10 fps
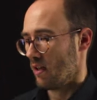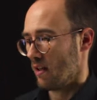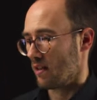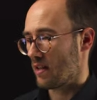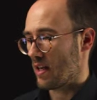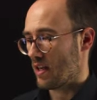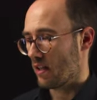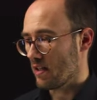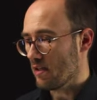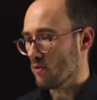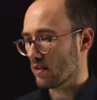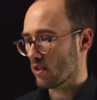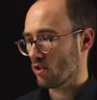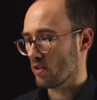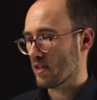The new
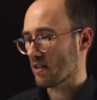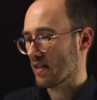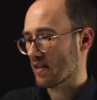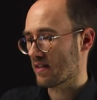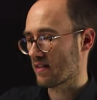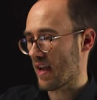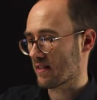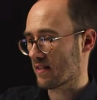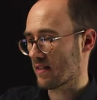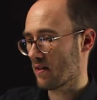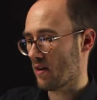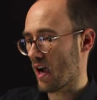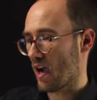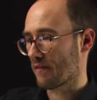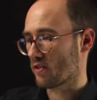addition here is that
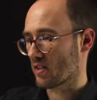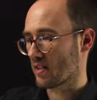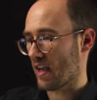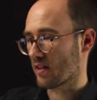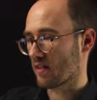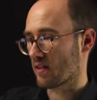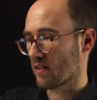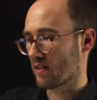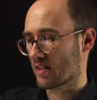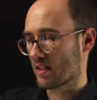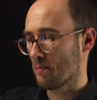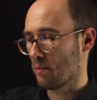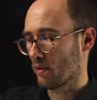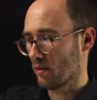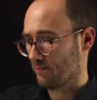I have just added a
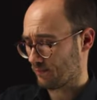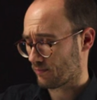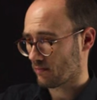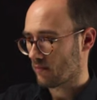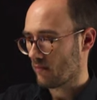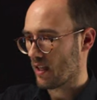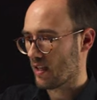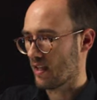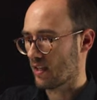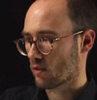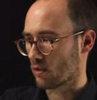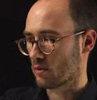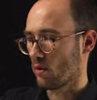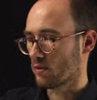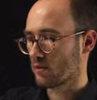simple
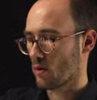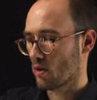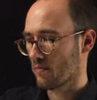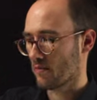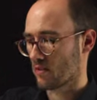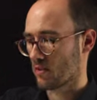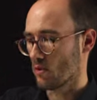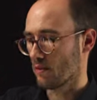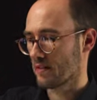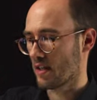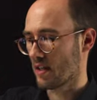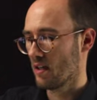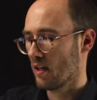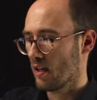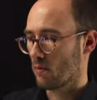control term, this U of T,
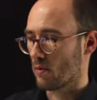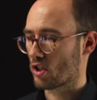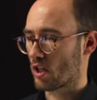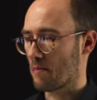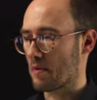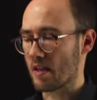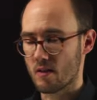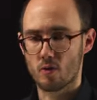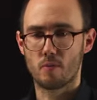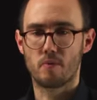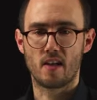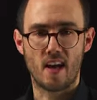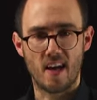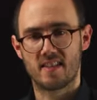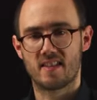which can be interpreted
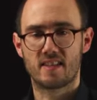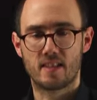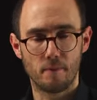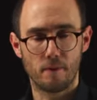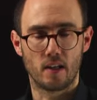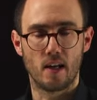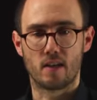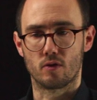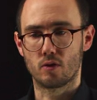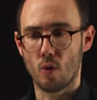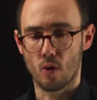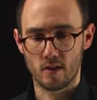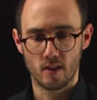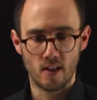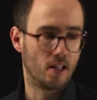as something like a
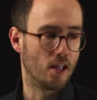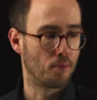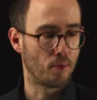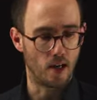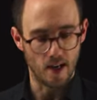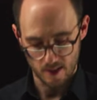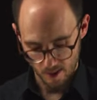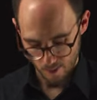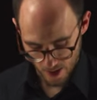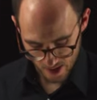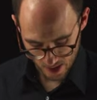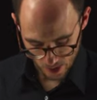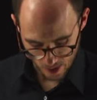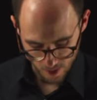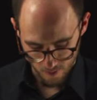torque applied
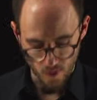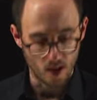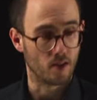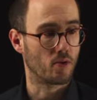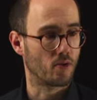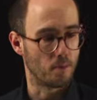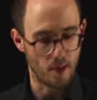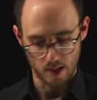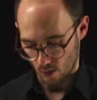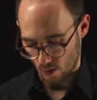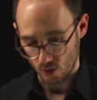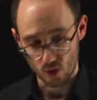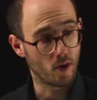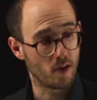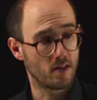basically to the pendulum
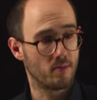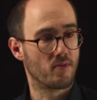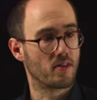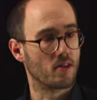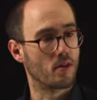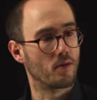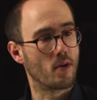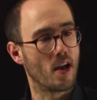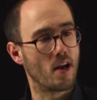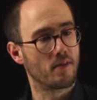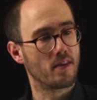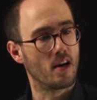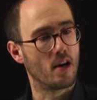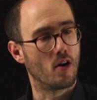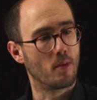joint. So if we have here
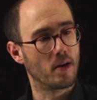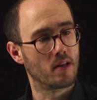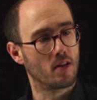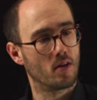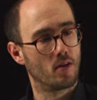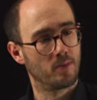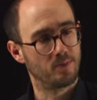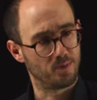our pendulum